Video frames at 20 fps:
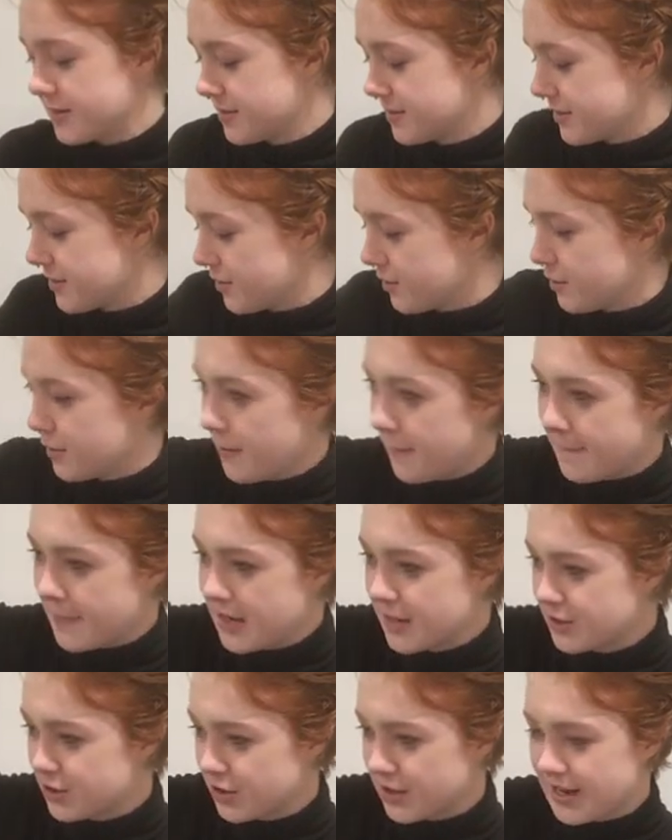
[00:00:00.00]
So
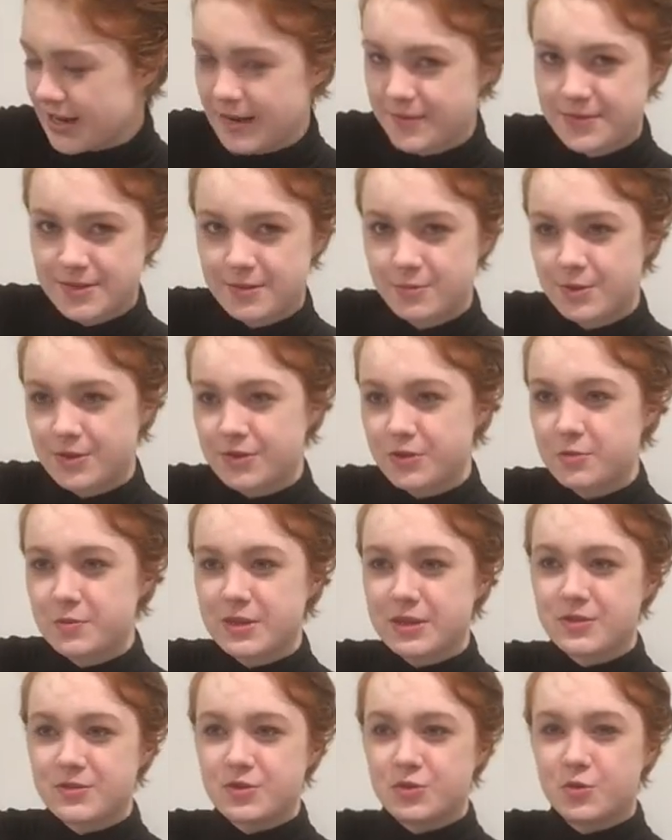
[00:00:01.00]
make sure to have some with you
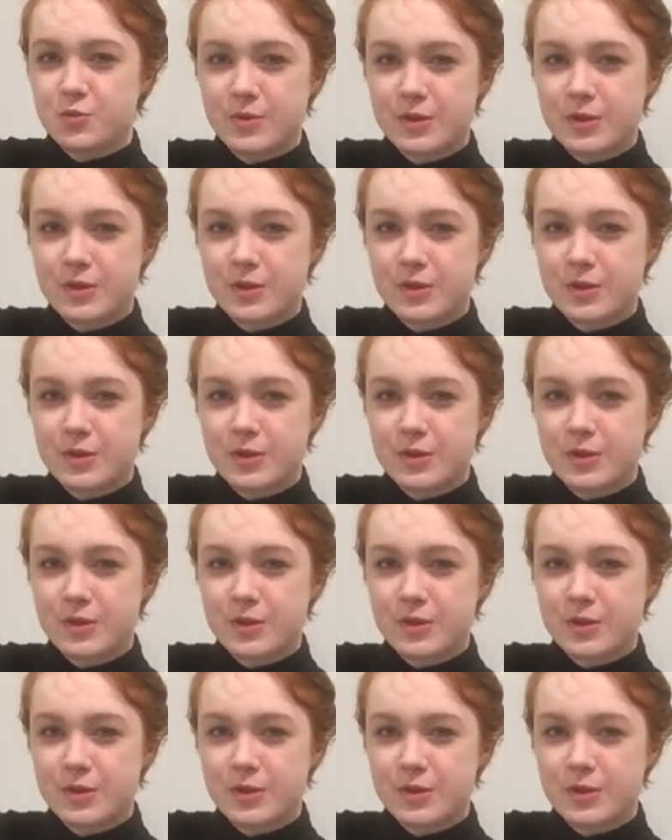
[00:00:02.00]
because you